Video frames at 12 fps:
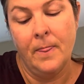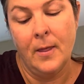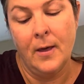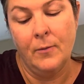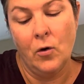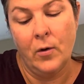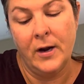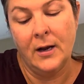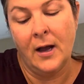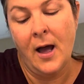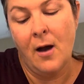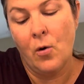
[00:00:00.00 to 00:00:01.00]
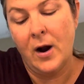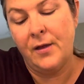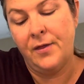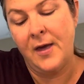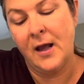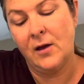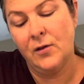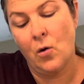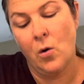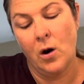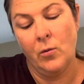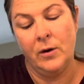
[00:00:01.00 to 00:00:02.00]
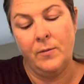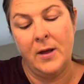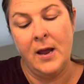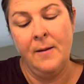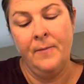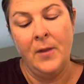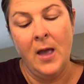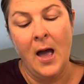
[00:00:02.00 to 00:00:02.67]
I'm going to cut where I think the core would be.